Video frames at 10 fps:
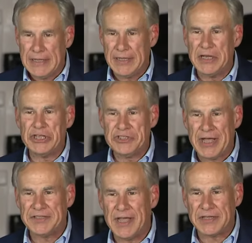in
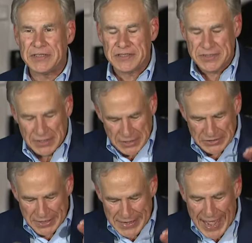South Texas.
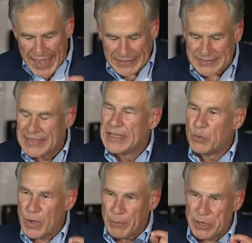Tonight,
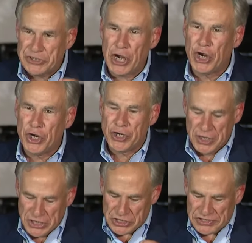we return
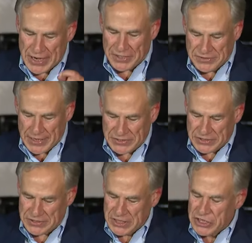to South
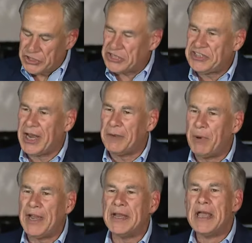Texas to
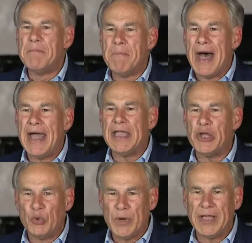celebrate my
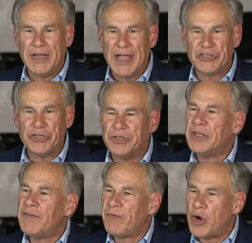re-election
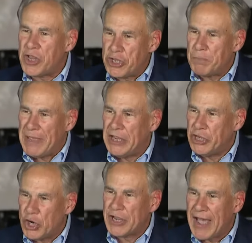for you being
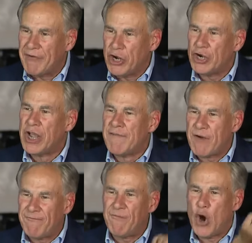your governor
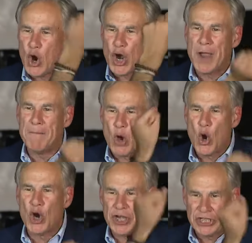for four more